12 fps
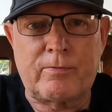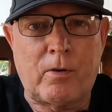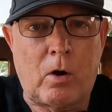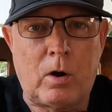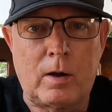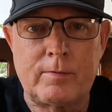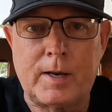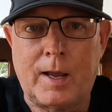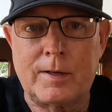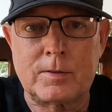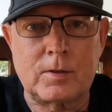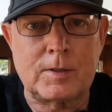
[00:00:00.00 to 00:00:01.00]
5
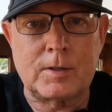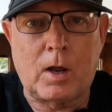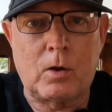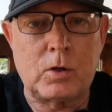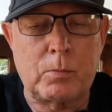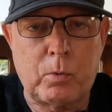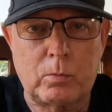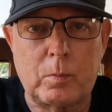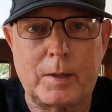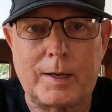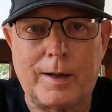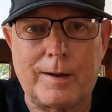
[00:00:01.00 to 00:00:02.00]
days or so, you
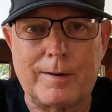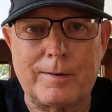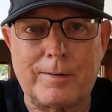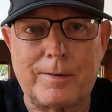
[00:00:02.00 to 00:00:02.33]
probably get